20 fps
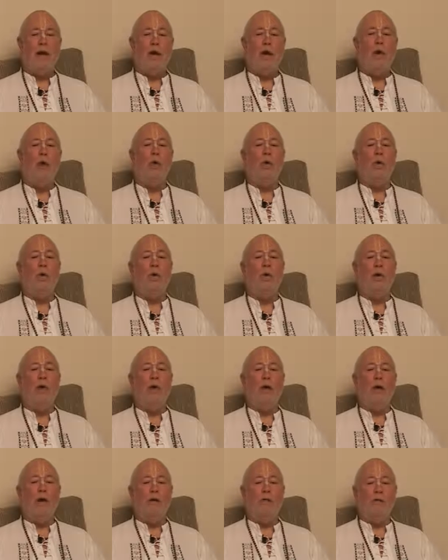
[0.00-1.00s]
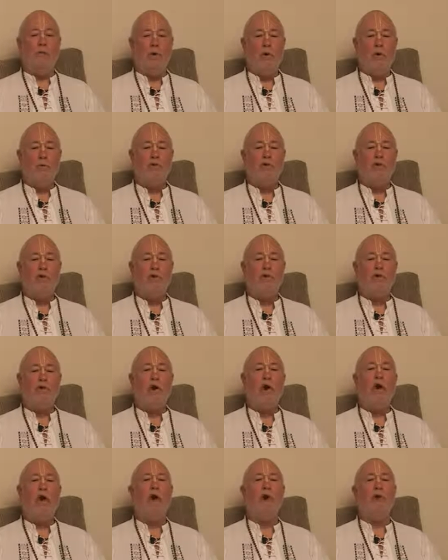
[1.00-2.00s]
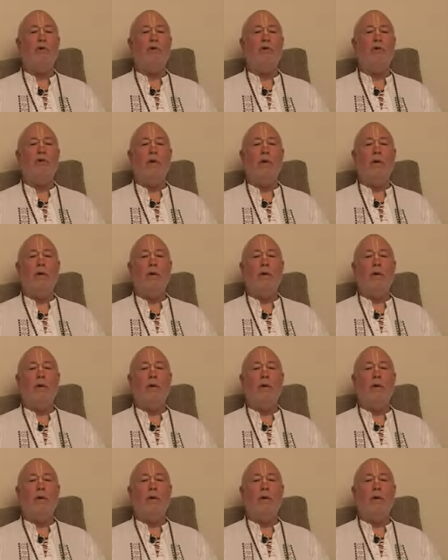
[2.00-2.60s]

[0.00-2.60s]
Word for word: hole of emotional charge